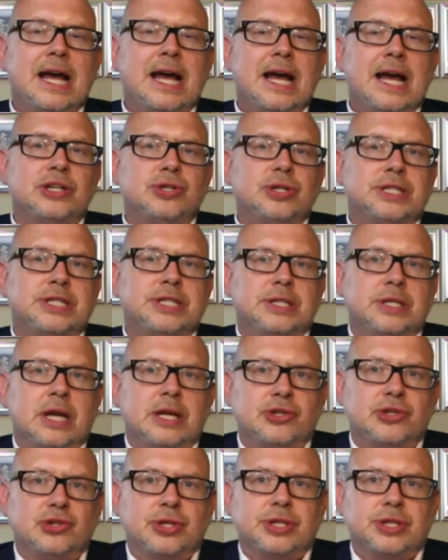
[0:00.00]
should
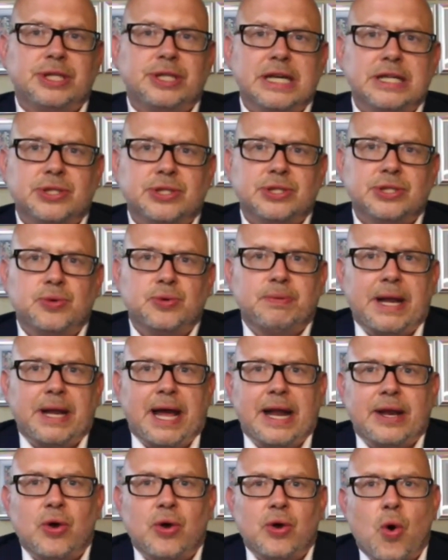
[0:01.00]
suggest you
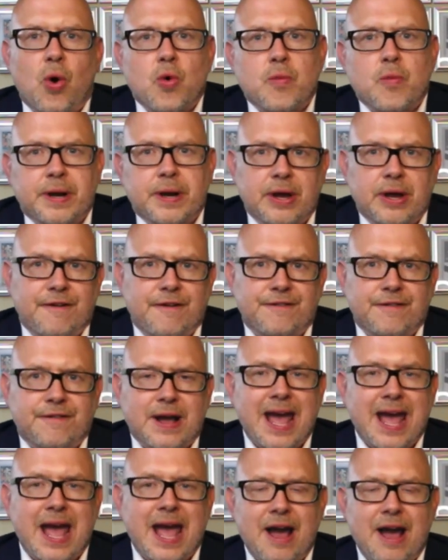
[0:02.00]
plan your opening offer
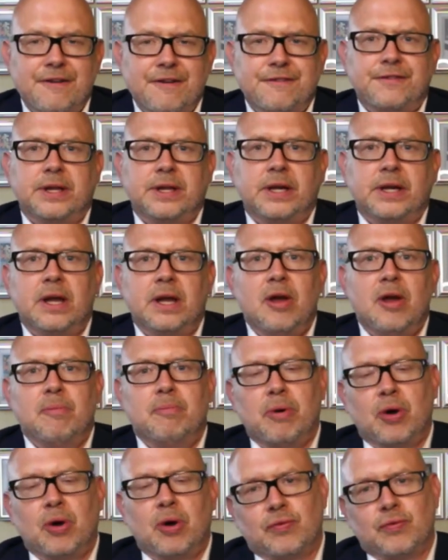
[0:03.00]
carefully,
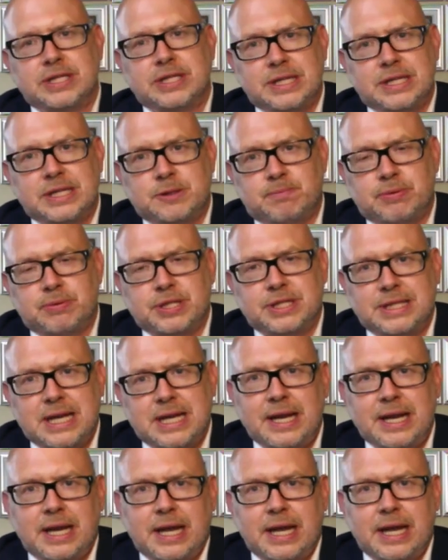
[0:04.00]
but resist
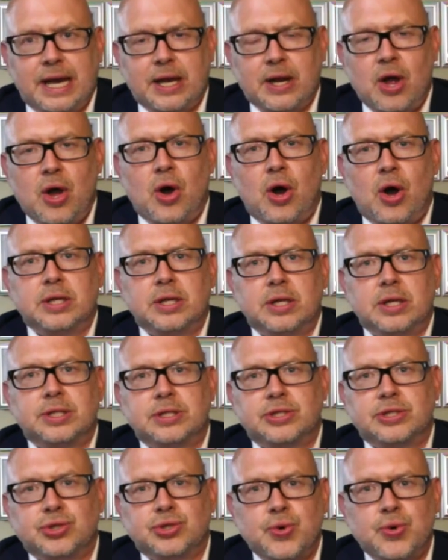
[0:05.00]
presenting it
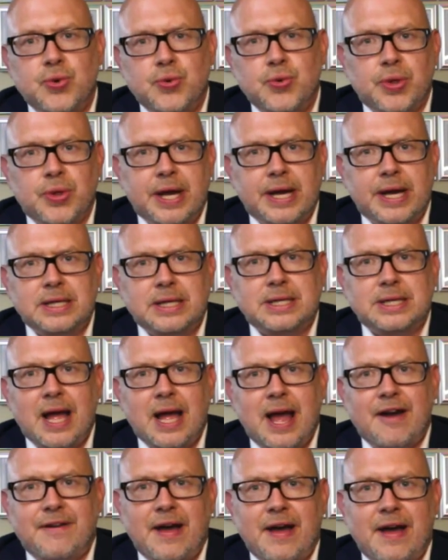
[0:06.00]
until two things
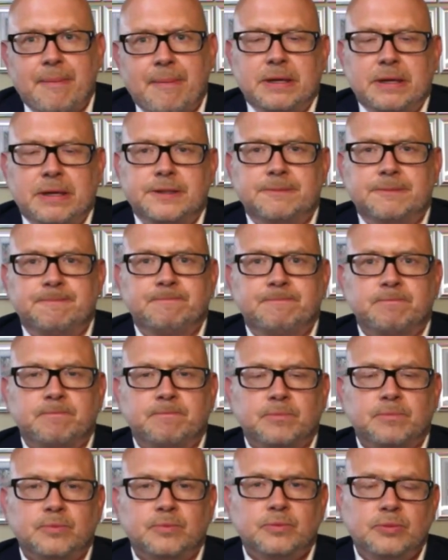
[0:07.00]
have happened.
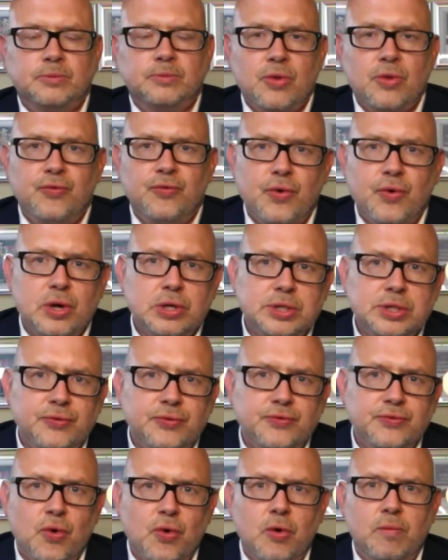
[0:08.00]
First
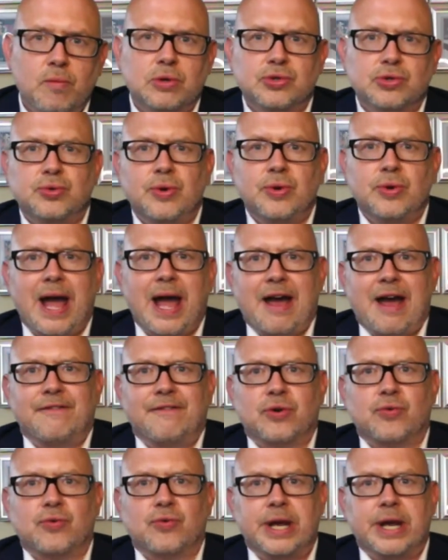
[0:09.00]
and foremost, you
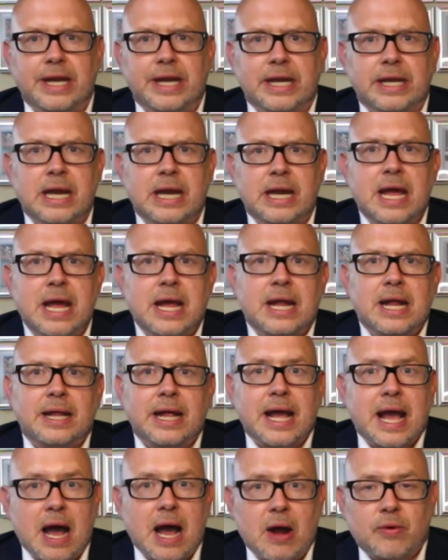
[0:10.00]
have greeted the
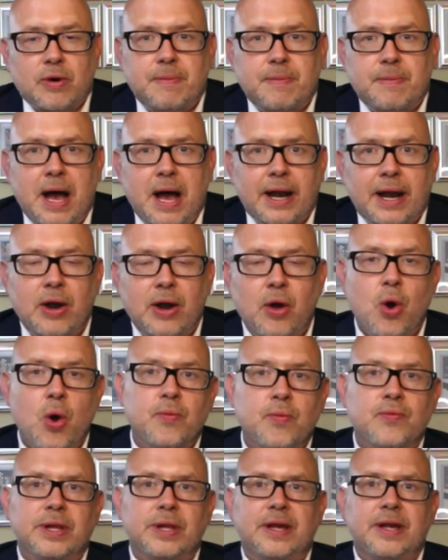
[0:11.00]
counterpart and
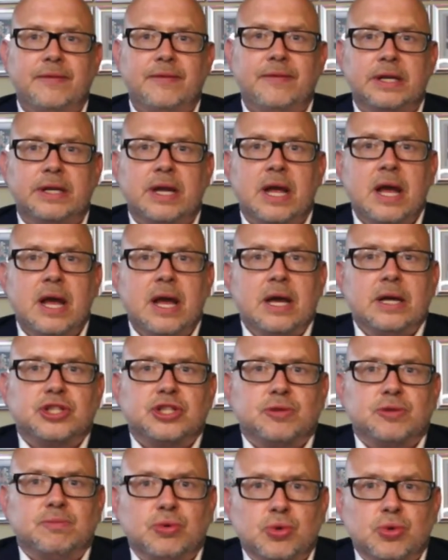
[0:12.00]
hopefully even
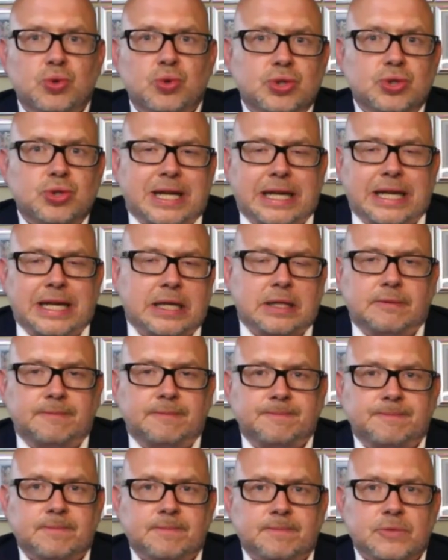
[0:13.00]
smoothed a little
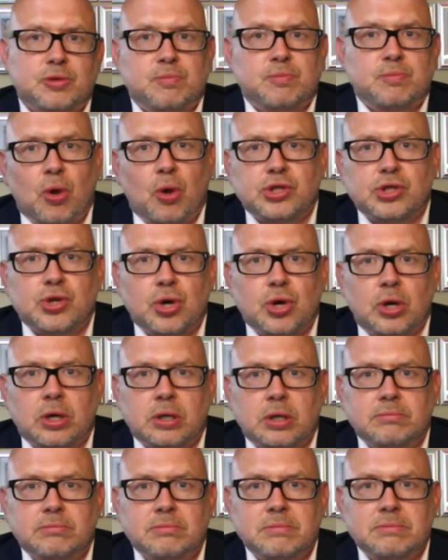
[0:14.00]
small
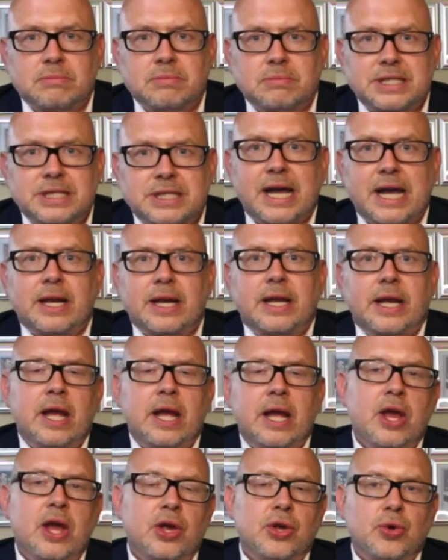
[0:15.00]
talk.
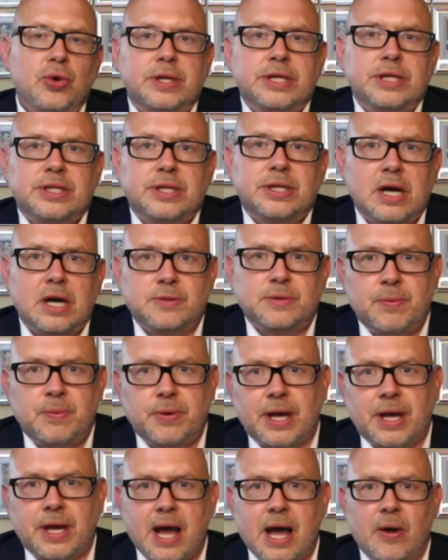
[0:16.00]
Secondly, you discuss with
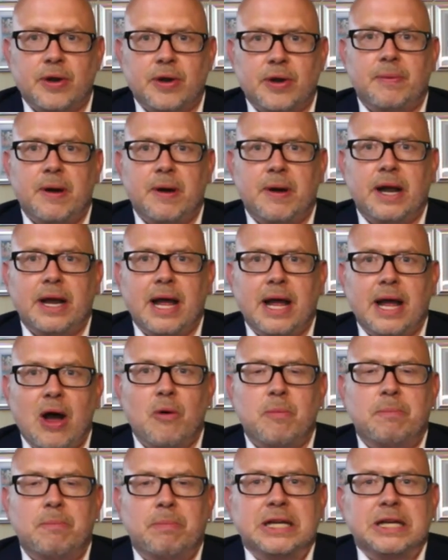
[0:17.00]
the counterparty how
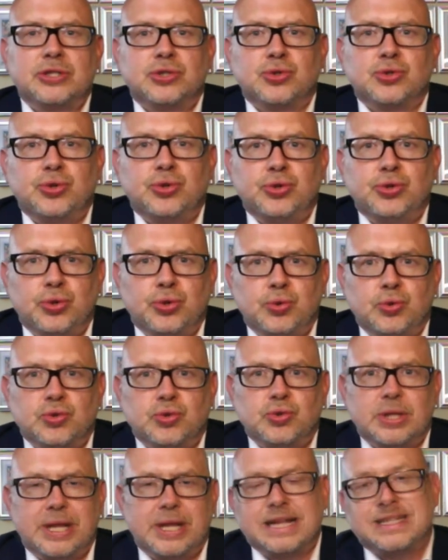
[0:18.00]
best to
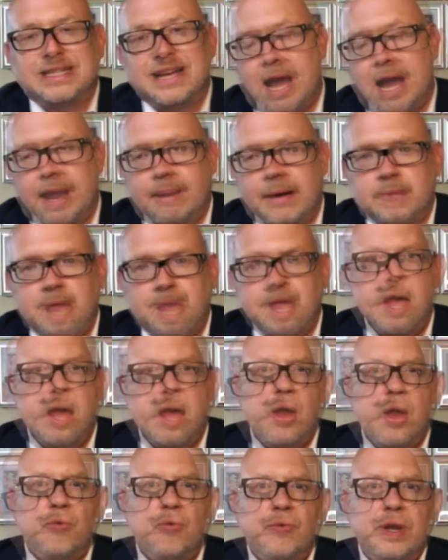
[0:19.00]
use their time.
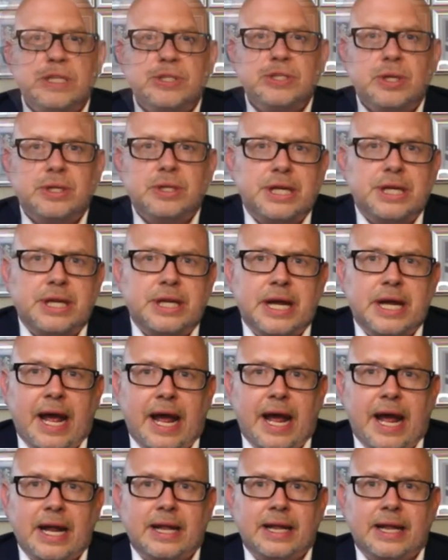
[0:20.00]
Research
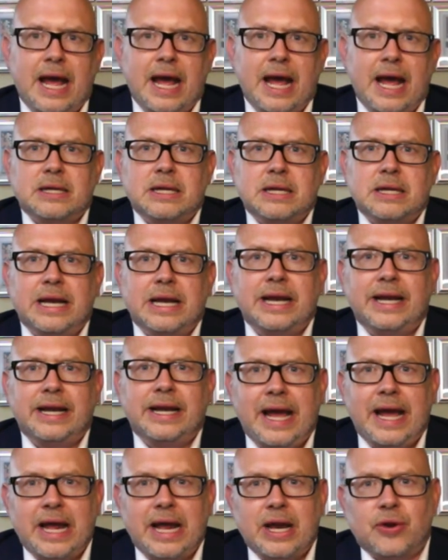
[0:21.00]
indicates that
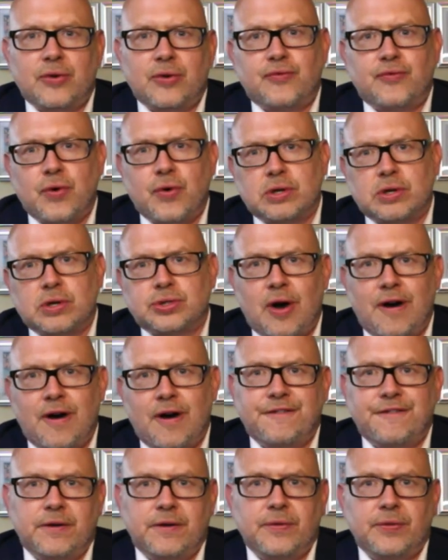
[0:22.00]
late first
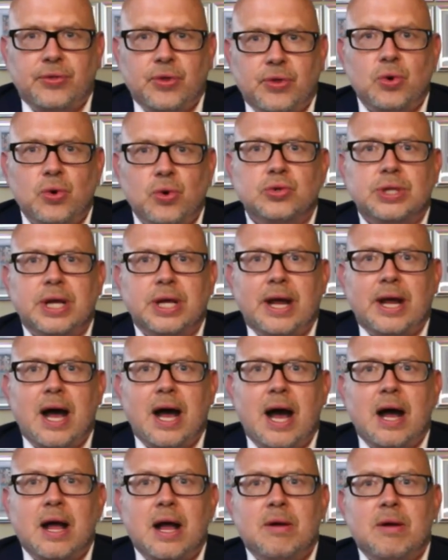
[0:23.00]
offer, those that
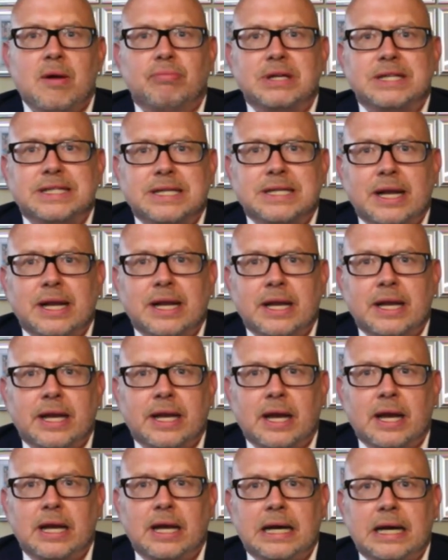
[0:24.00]
are
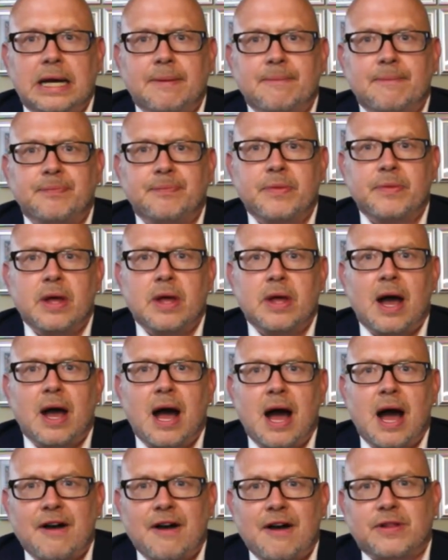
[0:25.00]
presented
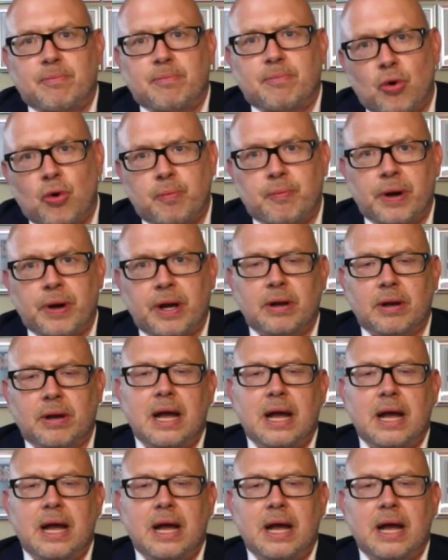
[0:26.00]
after appropriate